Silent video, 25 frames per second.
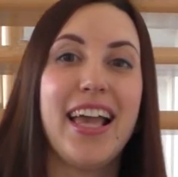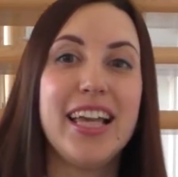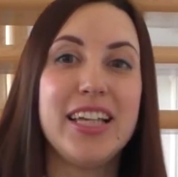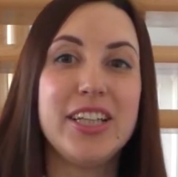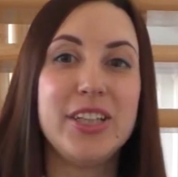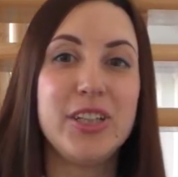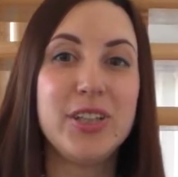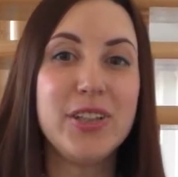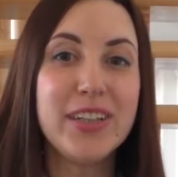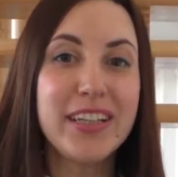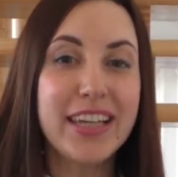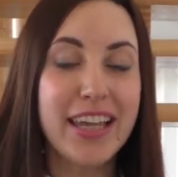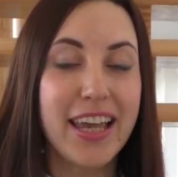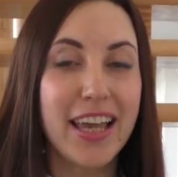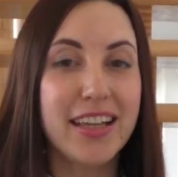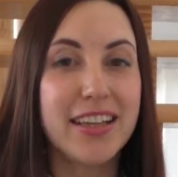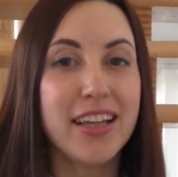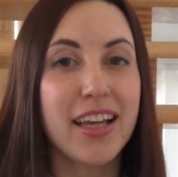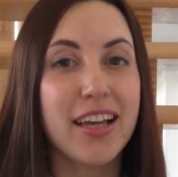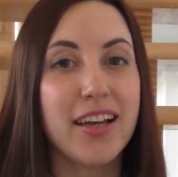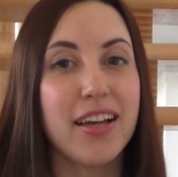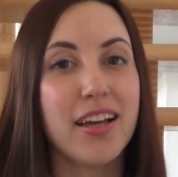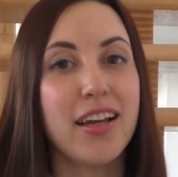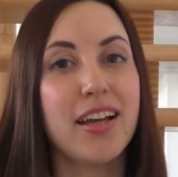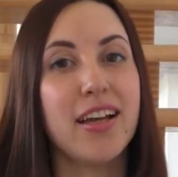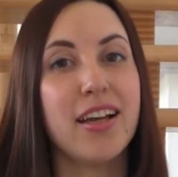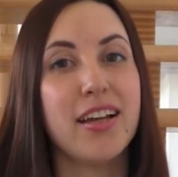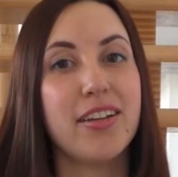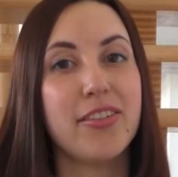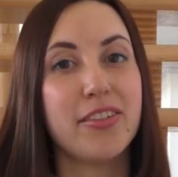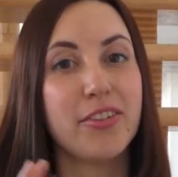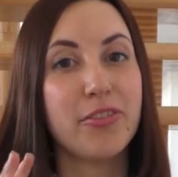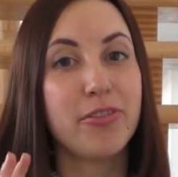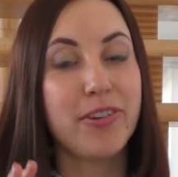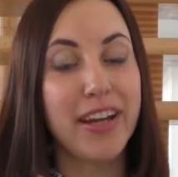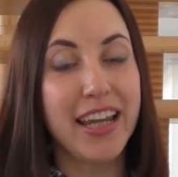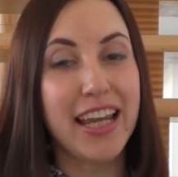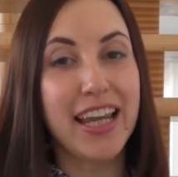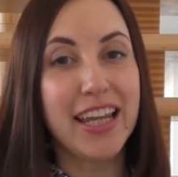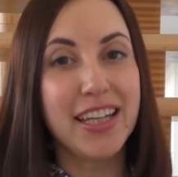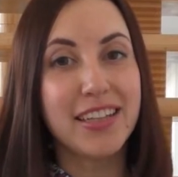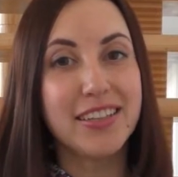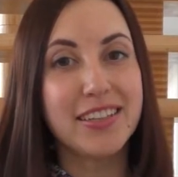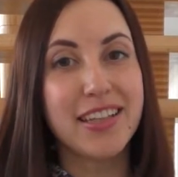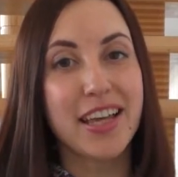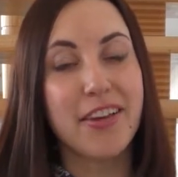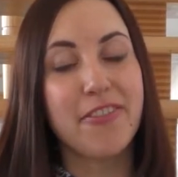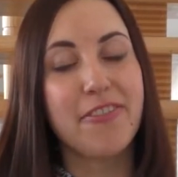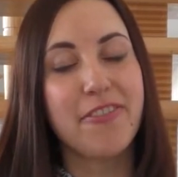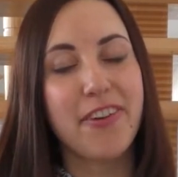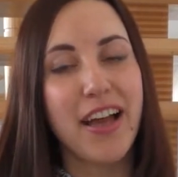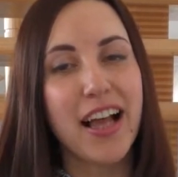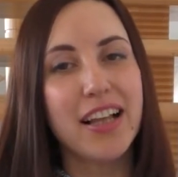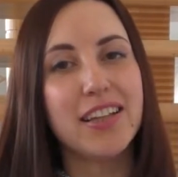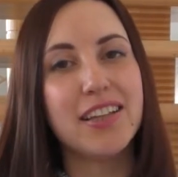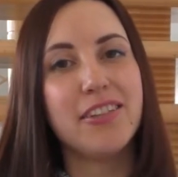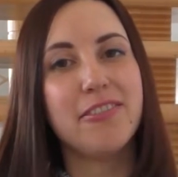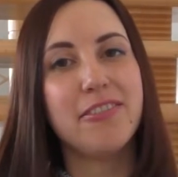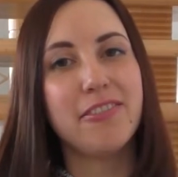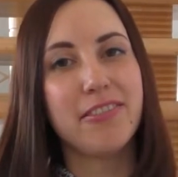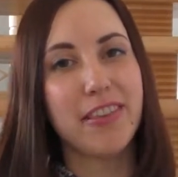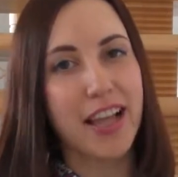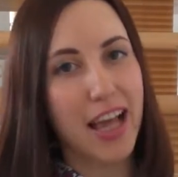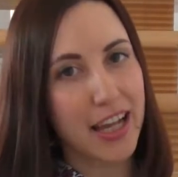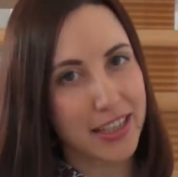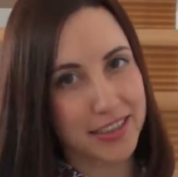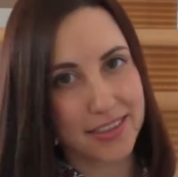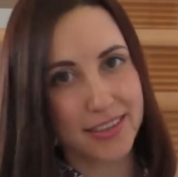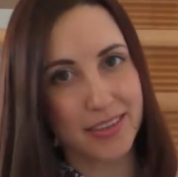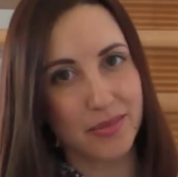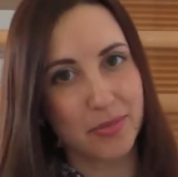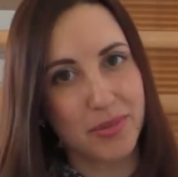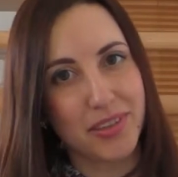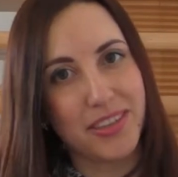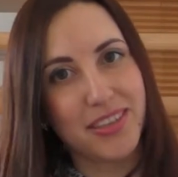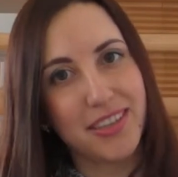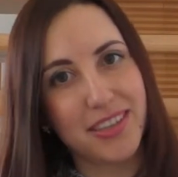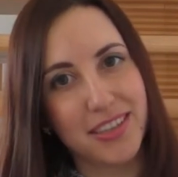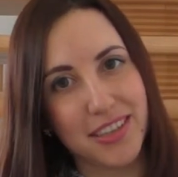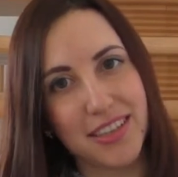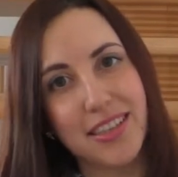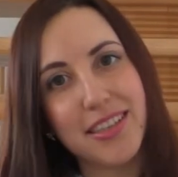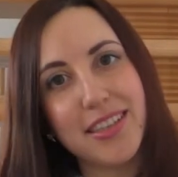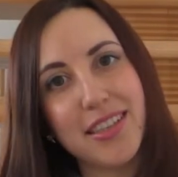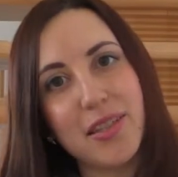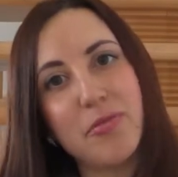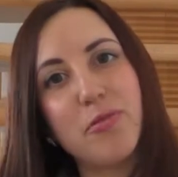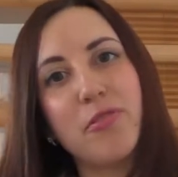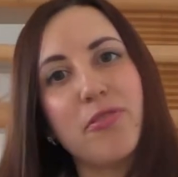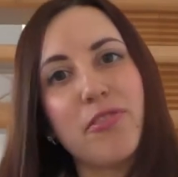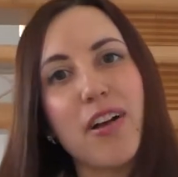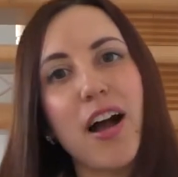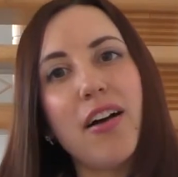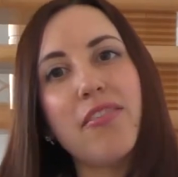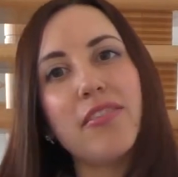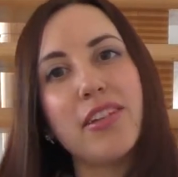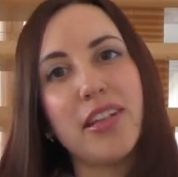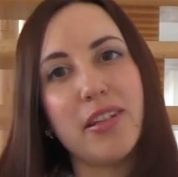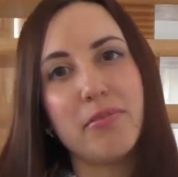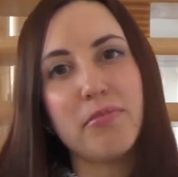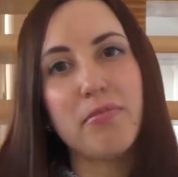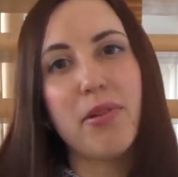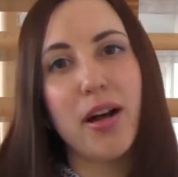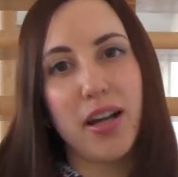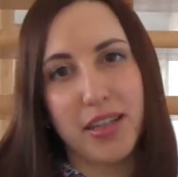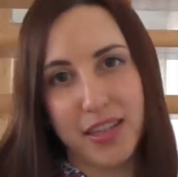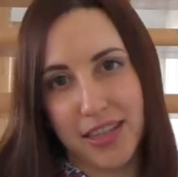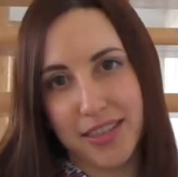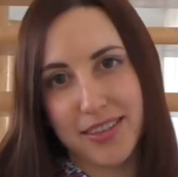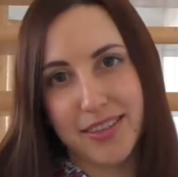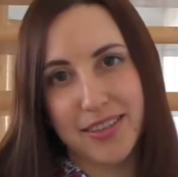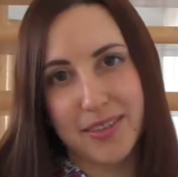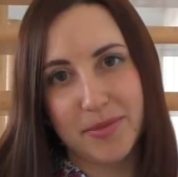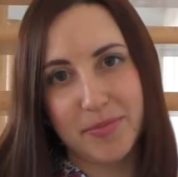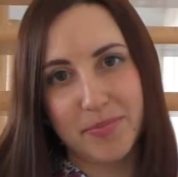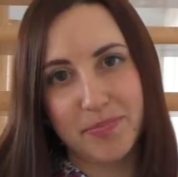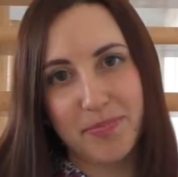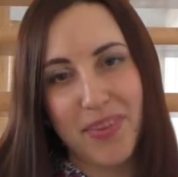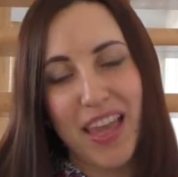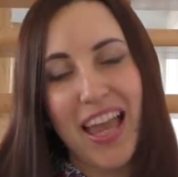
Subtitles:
you can create a fairly flexible system of governing bodies.